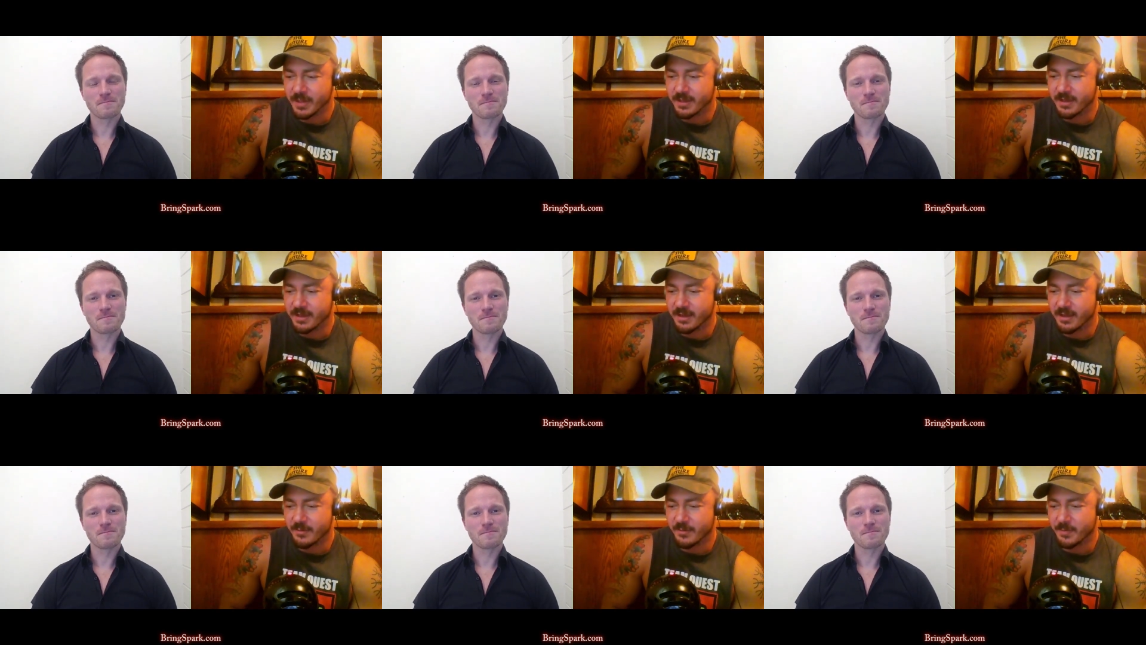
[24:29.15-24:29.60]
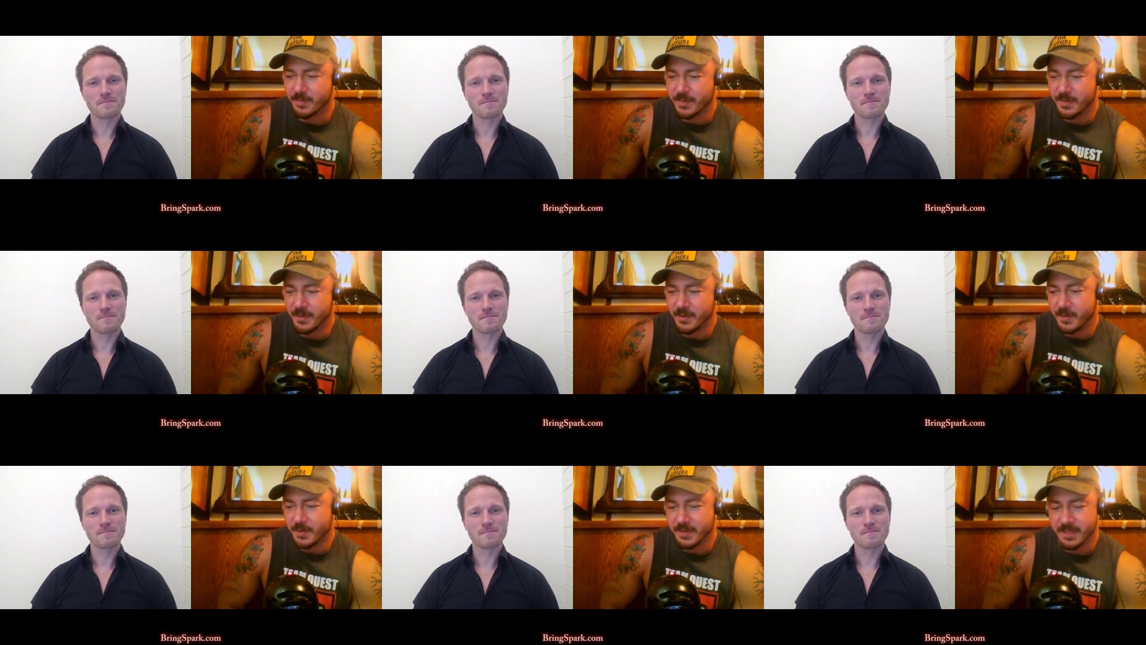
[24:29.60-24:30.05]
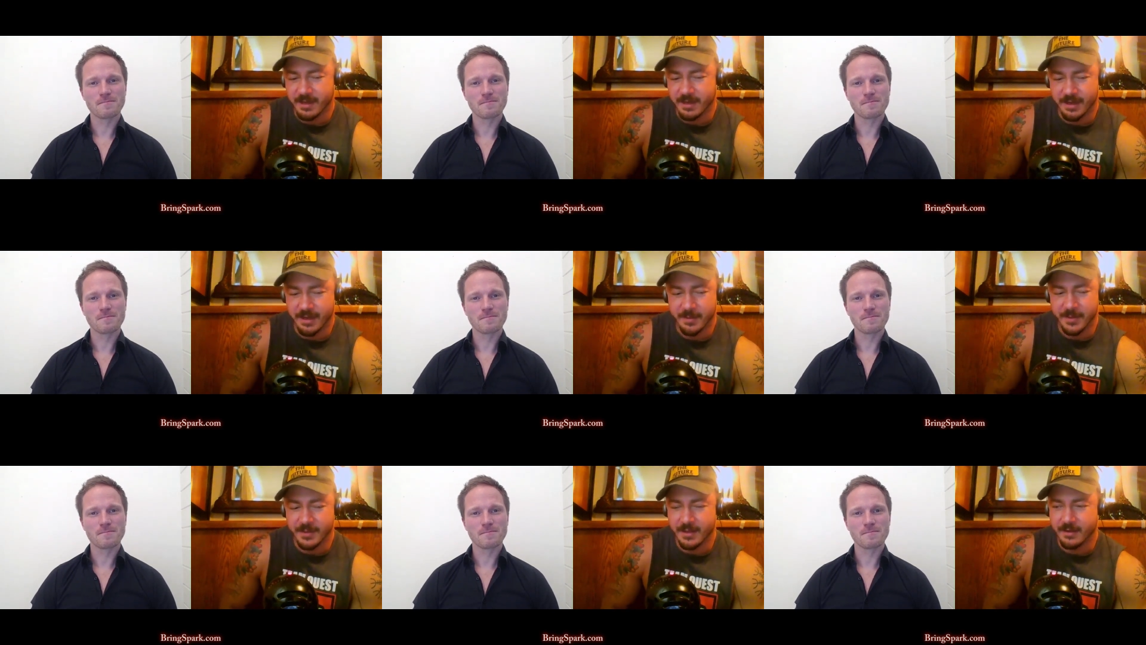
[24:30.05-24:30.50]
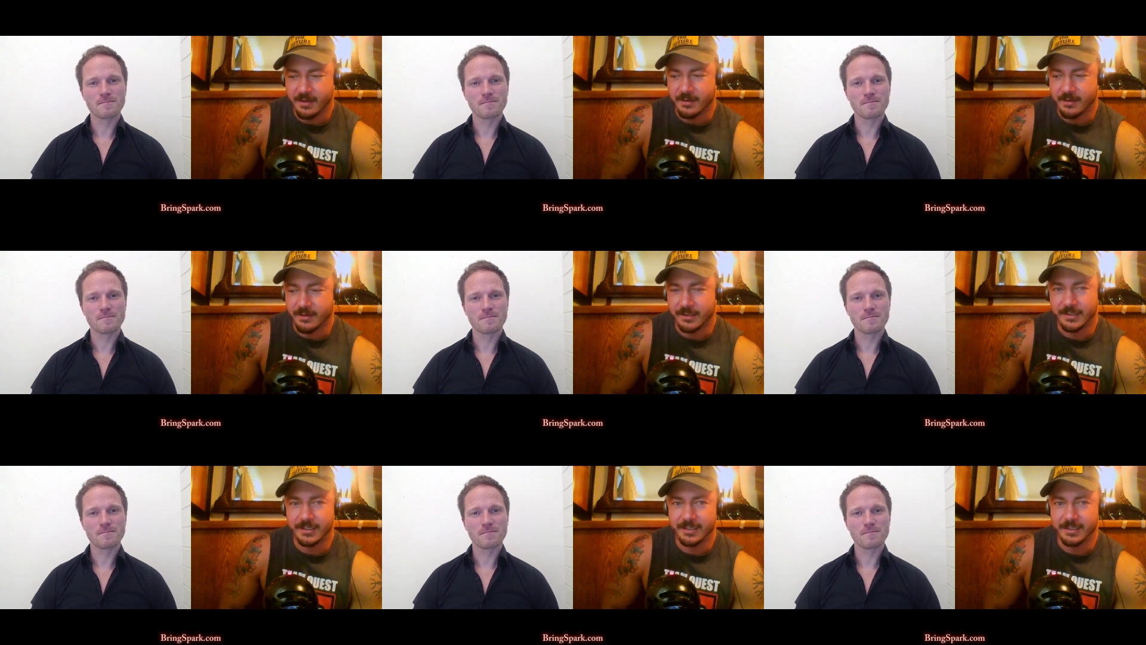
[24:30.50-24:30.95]
Speaker 1: But you know, you want that
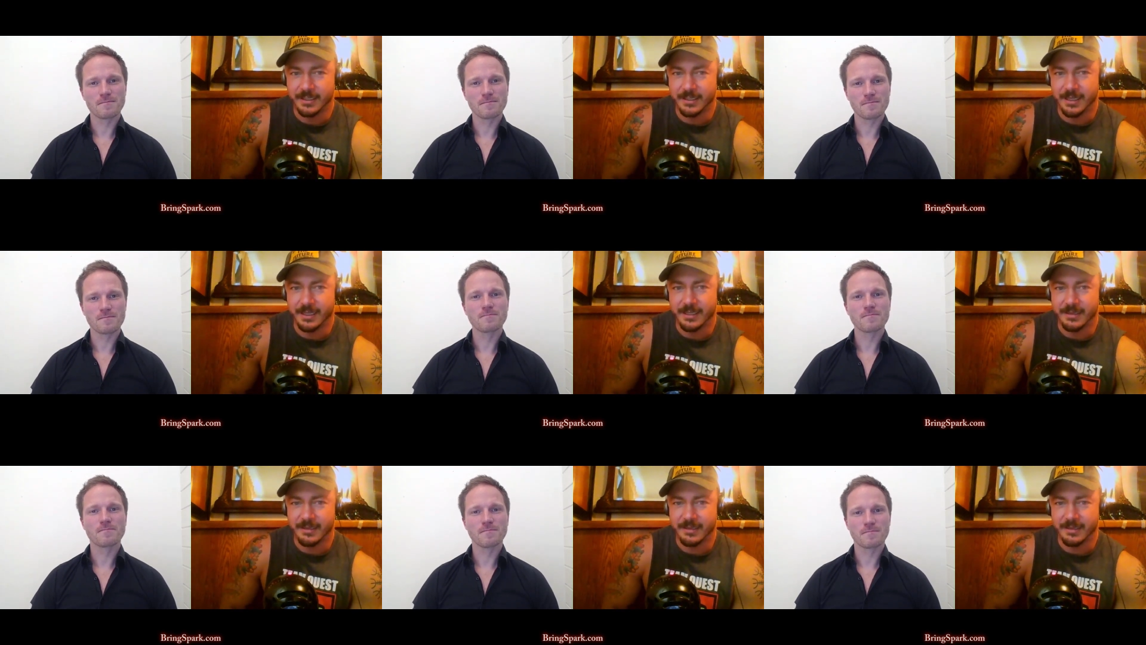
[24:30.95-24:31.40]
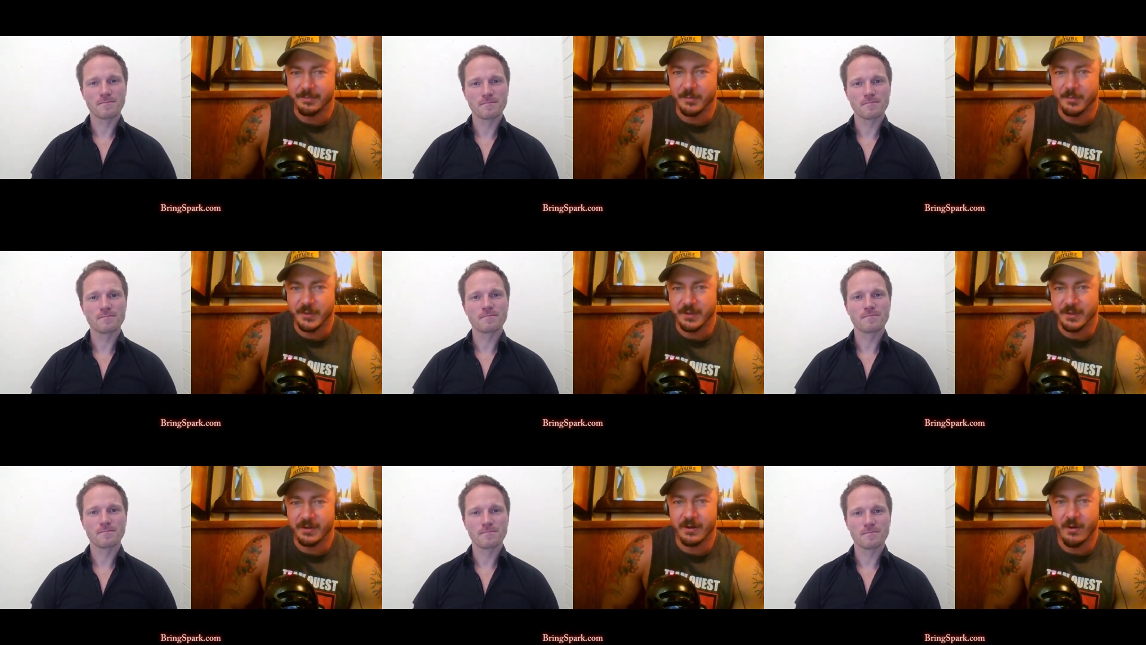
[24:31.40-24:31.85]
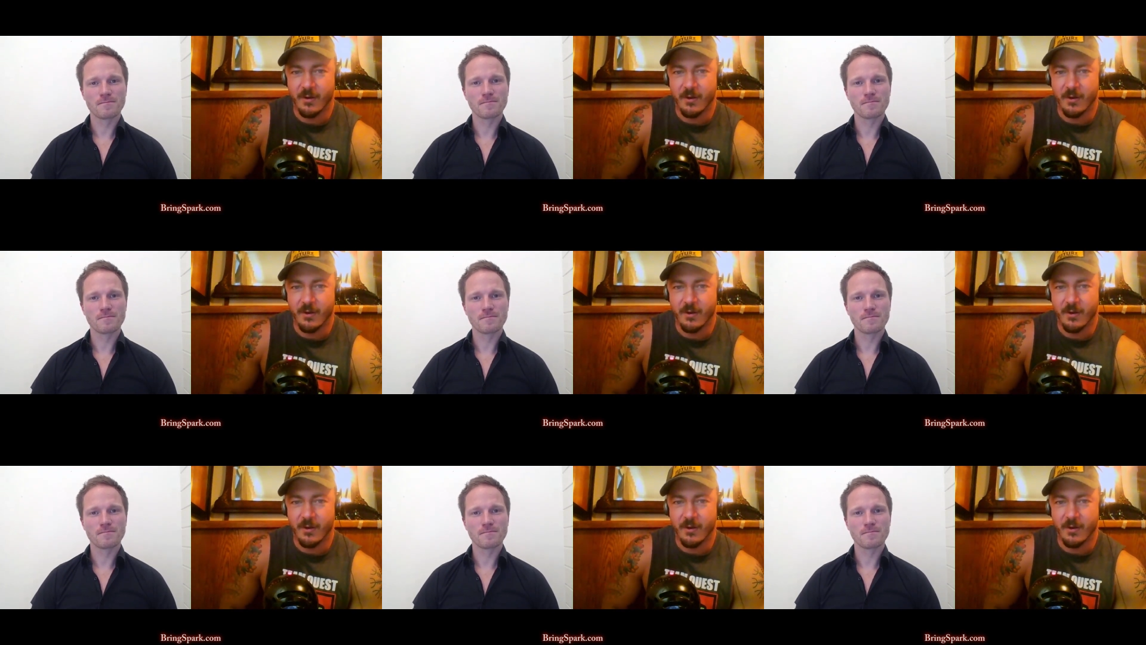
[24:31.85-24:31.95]
hypothetical. Like, is this person